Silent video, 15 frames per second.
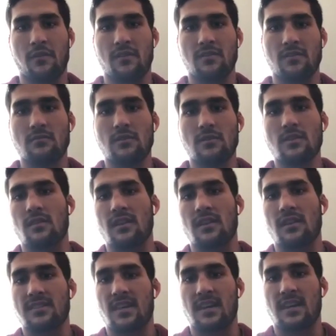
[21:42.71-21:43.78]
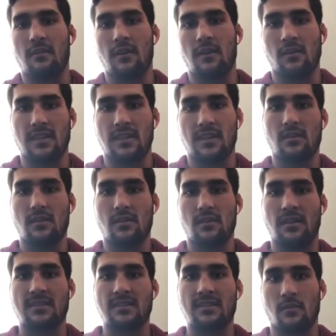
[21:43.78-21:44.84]
And so that's kind of how I looked at it. And that's
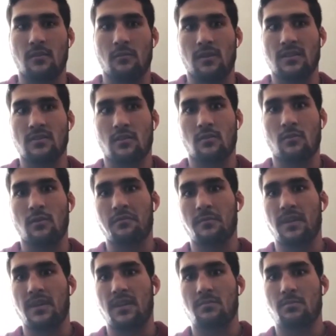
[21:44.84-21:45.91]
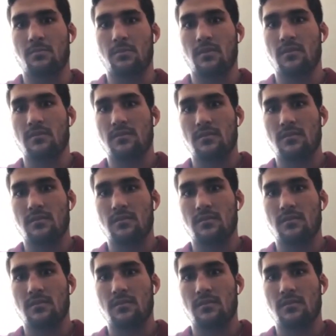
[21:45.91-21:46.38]
kind of what I took away from that experience.